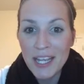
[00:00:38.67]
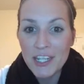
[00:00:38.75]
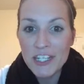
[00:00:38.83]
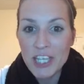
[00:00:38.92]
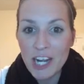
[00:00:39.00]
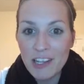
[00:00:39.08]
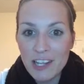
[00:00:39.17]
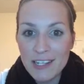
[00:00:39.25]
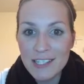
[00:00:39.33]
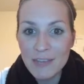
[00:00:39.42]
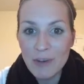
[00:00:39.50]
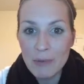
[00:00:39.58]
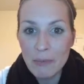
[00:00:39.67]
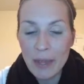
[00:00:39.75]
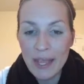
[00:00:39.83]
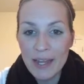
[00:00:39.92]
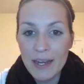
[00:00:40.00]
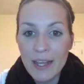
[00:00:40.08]
Just got a lot of stuff up in my
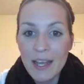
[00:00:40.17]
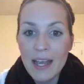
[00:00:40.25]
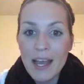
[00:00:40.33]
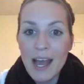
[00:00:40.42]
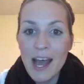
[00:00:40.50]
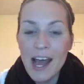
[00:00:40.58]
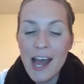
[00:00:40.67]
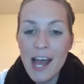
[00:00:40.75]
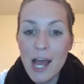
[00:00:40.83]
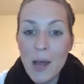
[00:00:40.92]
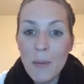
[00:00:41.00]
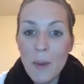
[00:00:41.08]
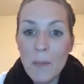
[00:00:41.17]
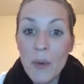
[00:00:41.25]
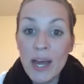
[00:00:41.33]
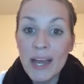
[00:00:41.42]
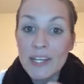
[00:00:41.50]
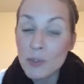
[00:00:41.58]
head.
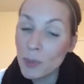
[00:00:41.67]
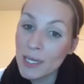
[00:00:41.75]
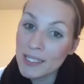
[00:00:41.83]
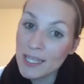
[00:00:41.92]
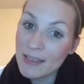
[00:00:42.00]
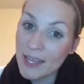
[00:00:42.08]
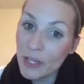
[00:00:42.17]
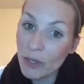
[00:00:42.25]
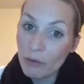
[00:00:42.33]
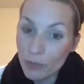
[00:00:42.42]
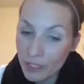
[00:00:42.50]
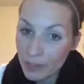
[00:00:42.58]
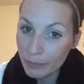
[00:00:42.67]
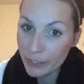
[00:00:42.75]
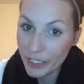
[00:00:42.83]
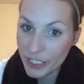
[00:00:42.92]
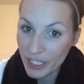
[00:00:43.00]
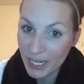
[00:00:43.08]
But I just wanted to say thank you. I really
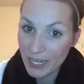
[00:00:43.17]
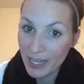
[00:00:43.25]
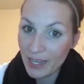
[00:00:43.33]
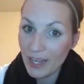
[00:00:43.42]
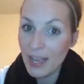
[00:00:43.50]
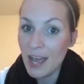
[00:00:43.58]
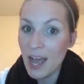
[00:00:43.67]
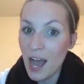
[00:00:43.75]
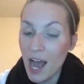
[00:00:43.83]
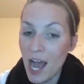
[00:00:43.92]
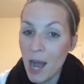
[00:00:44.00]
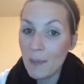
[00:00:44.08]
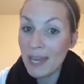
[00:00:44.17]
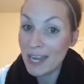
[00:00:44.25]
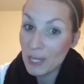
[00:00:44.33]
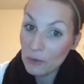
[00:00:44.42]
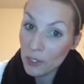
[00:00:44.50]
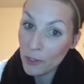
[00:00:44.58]
appreciate it. And
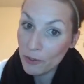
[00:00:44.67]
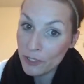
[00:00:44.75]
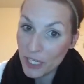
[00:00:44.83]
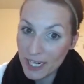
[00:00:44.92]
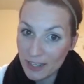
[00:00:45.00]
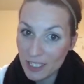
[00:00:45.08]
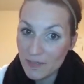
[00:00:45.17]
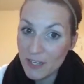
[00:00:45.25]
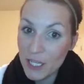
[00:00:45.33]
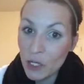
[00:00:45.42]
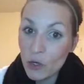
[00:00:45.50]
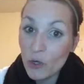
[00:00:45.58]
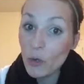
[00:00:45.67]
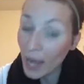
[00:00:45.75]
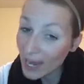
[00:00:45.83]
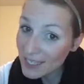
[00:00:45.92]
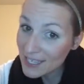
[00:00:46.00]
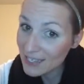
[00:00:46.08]
anyone who's checking out this video who
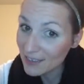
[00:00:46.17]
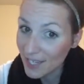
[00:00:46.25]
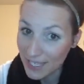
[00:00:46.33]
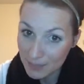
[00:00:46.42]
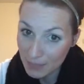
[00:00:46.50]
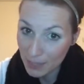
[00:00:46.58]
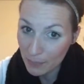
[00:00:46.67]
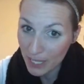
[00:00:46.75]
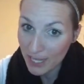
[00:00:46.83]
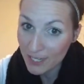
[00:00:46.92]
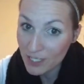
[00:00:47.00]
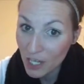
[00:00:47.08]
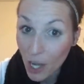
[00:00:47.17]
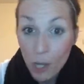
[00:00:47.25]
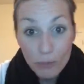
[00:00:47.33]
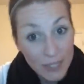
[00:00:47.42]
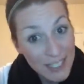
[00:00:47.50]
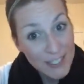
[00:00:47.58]
hasn't liked my page,
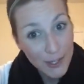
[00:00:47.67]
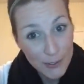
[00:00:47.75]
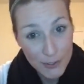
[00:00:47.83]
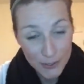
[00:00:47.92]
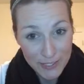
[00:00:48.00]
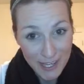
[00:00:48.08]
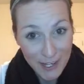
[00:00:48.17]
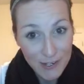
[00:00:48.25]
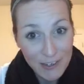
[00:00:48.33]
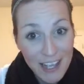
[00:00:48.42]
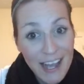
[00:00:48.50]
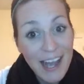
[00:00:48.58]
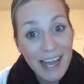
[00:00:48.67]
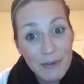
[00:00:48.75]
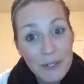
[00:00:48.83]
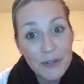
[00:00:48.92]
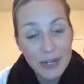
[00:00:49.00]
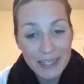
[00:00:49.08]
please go do so. I
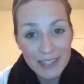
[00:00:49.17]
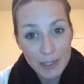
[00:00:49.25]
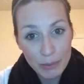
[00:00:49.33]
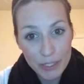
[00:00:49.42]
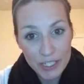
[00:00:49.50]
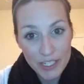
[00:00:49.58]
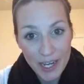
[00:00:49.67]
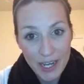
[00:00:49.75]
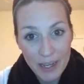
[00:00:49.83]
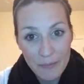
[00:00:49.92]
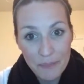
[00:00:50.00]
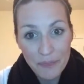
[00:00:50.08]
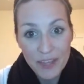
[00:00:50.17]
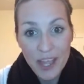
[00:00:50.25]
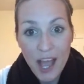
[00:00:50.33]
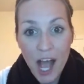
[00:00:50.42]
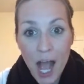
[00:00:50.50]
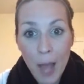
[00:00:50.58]
would greatly appreciate it.
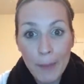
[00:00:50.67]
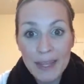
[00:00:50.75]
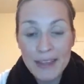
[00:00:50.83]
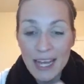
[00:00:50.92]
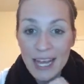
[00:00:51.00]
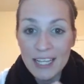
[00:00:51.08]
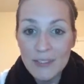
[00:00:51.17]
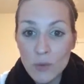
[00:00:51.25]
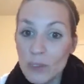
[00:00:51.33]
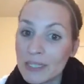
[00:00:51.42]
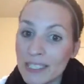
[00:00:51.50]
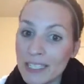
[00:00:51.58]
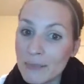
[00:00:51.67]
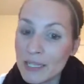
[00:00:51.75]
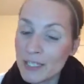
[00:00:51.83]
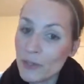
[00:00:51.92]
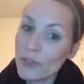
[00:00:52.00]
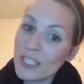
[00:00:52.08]
And that's what leads
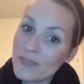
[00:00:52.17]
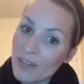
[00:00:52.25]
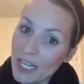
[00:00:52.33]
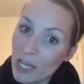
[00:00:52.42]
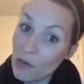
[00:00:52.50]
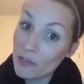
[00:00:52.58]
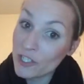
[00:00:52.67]
me to this video.